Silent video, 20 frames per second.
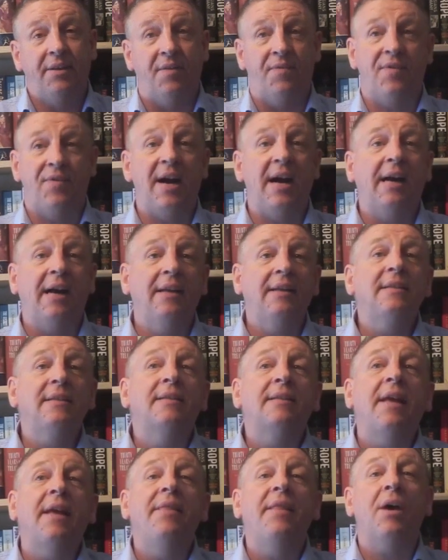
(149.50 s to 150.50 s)
The
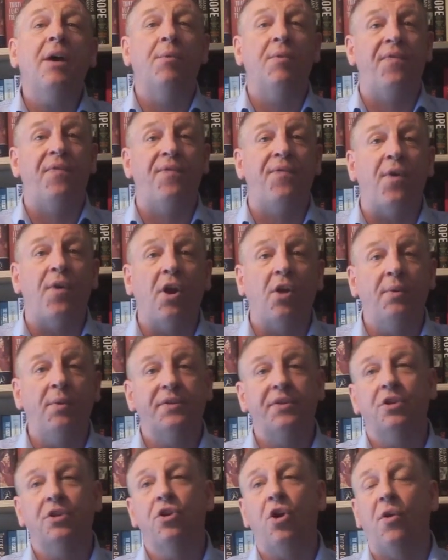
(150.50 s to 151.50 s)
violence then that will follow
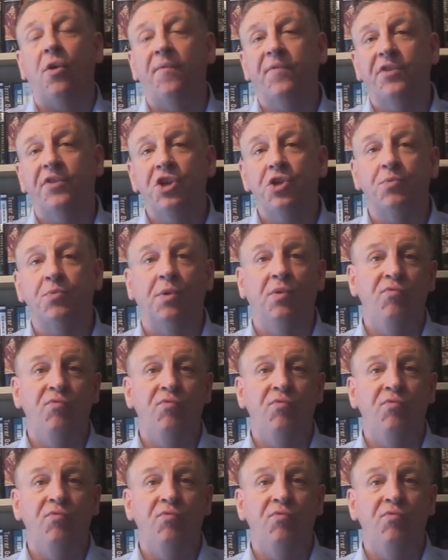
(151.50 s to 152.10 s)
at the conference